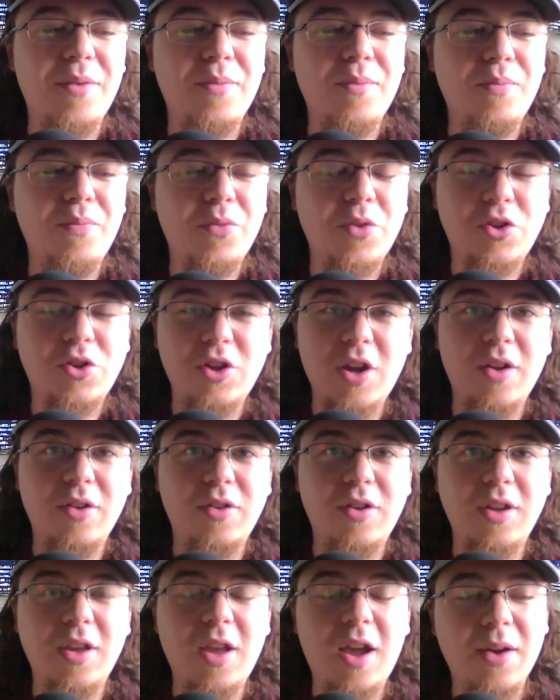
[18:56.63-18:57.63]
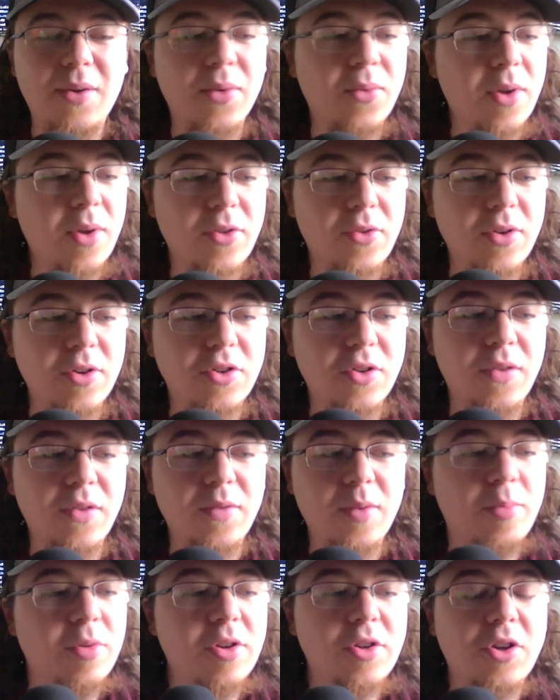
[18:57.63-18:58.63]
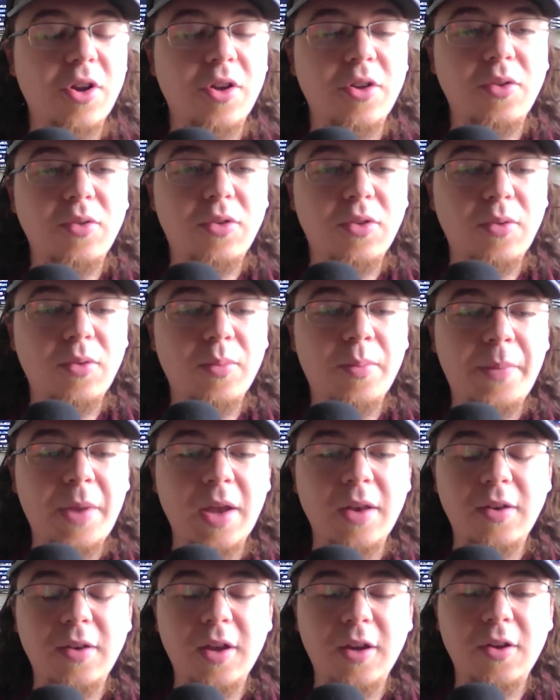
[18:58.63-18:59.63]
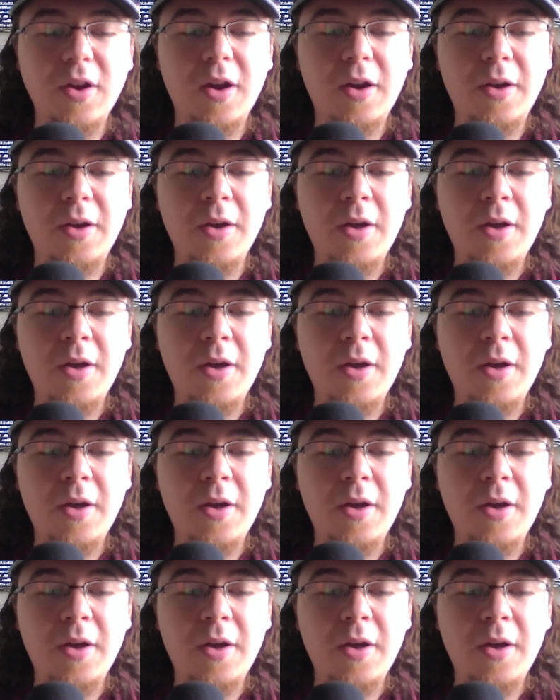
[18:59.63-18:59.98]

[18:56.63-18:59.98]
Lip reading: Shout out to Yaira, Restoration of the Breach on YouTube and TikTok.